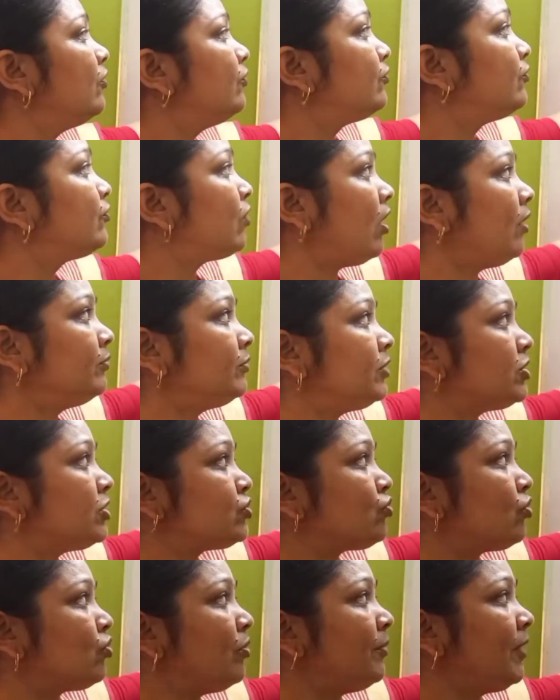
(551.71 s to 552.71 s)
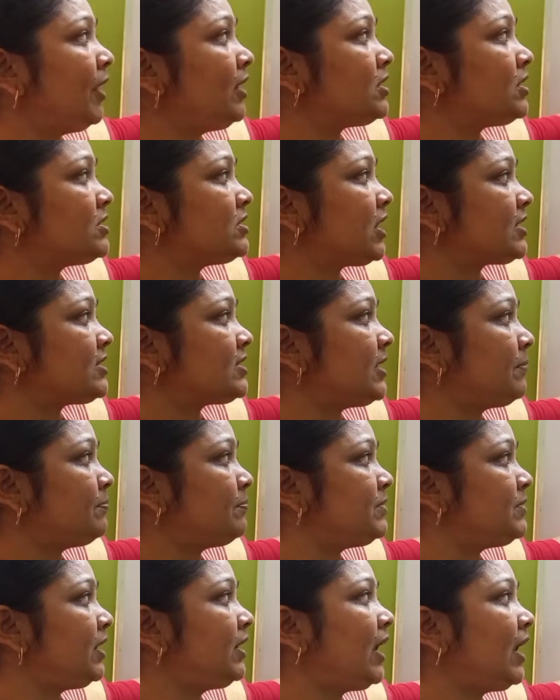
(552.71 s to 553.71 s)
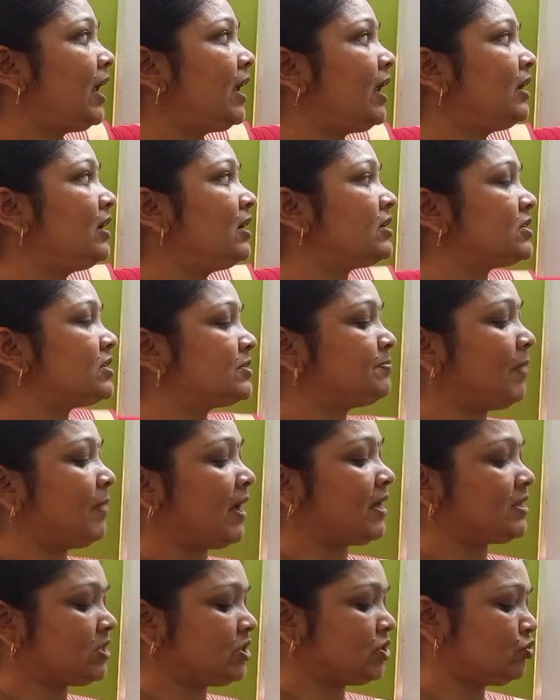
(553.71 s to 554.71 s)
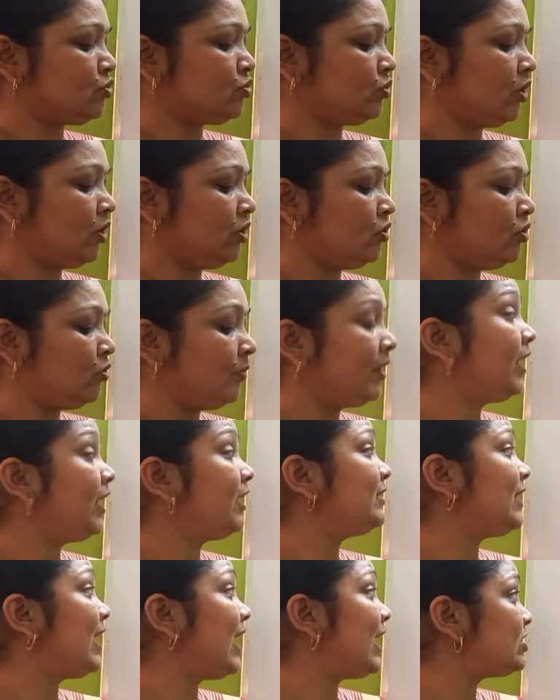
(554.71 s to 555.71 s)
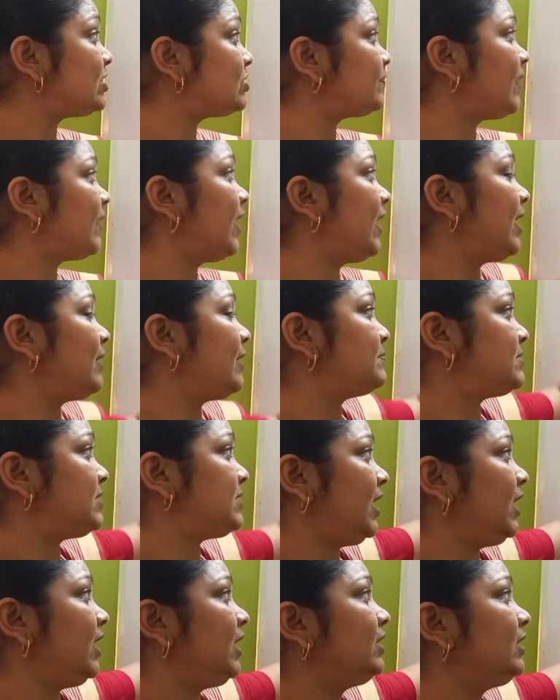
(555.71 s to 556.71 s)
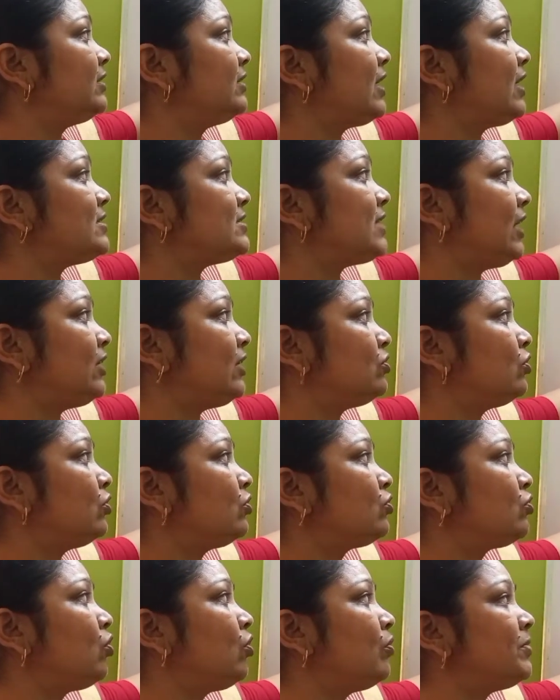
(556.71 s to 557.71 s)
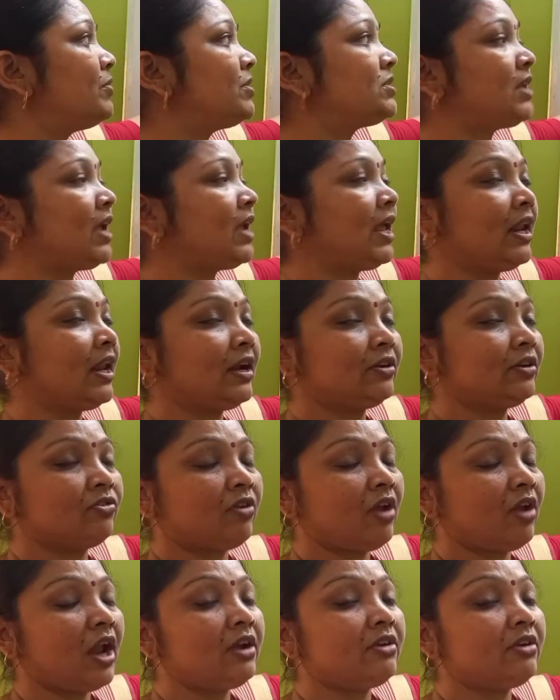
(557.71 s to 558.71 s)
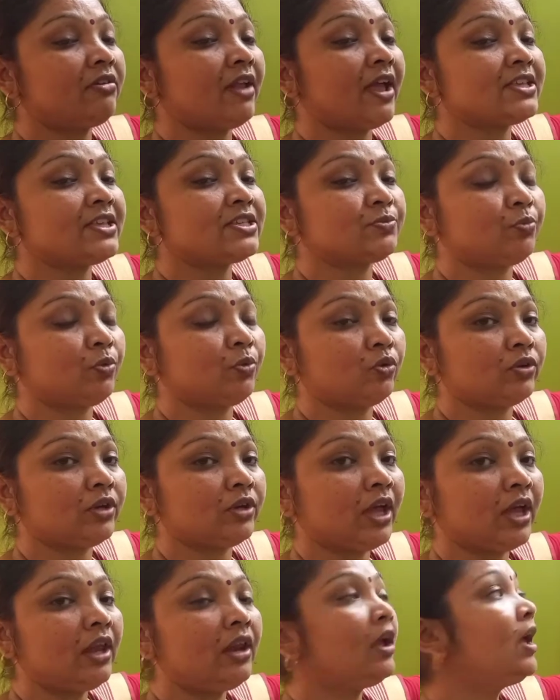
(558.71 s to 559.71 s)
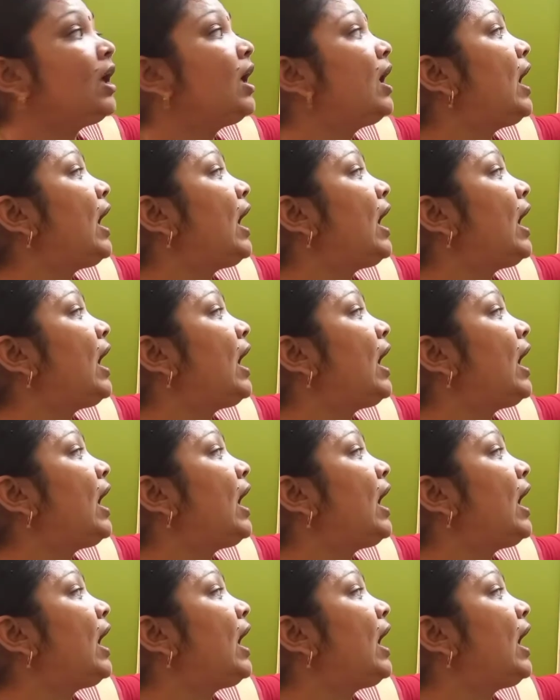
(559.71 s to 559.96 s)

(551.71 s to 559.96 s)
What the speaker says: From the stroma it is accepted and it passes to the lumen, and that's why I am saying that cytochrome is electron transporter